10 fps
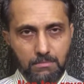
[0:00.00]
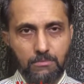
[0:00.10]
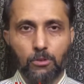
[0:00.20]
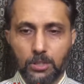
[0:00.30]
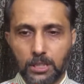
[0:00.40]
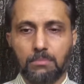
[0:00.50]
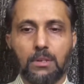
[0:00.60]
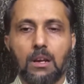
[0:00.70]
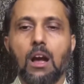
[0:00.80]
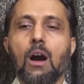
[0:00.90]
for
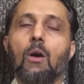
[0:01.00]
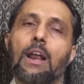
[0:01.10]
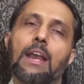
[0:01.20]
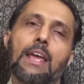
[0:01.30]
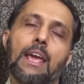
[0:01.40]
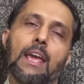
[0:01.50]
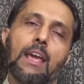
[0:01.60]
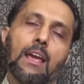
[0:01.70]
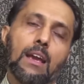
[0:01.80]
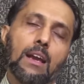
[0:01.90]
them or
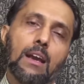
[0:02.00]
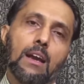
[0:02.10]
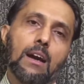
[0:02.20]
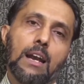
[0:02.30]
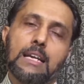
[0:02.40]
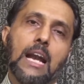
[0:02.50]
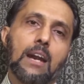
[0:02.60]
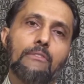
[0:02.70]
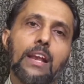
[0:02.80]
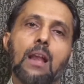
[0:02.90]
any
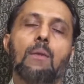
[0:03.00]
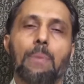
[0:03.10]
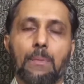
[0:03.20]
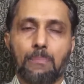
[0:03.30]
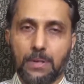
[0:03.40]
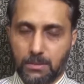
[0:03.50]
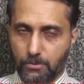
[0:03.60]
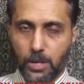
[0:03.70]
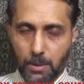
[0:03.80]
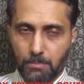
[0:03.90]
written will paper
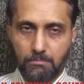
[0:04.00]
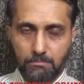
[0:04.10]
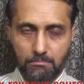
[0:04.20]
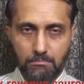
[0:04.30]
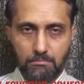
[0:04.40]
for him.